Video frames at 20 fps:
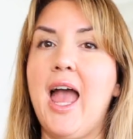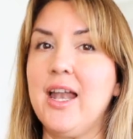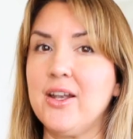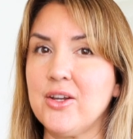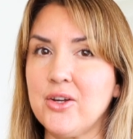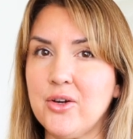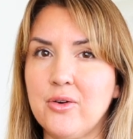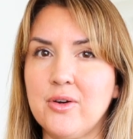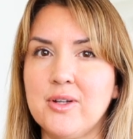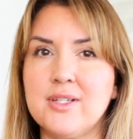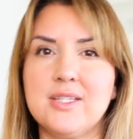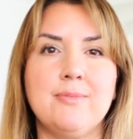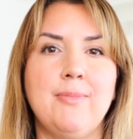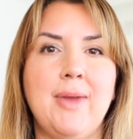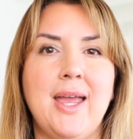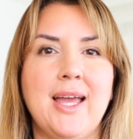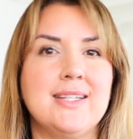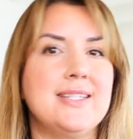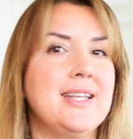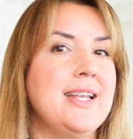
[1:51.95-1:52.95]
and current
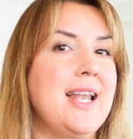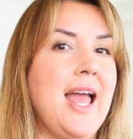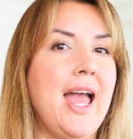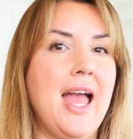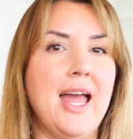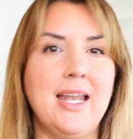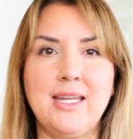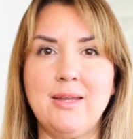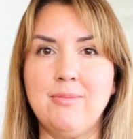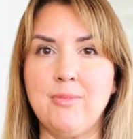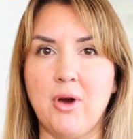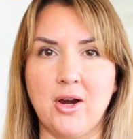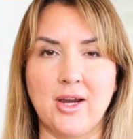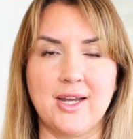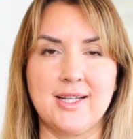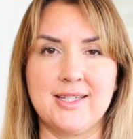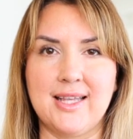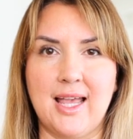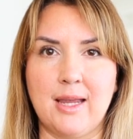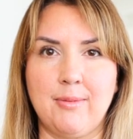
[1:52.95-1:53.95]
demand in any
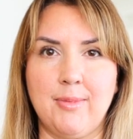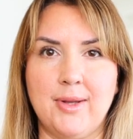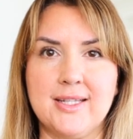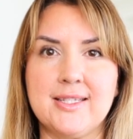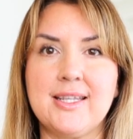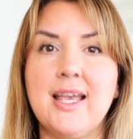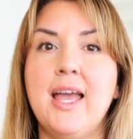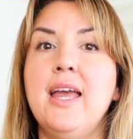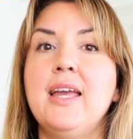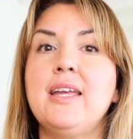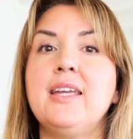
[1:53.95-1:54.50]
market segments,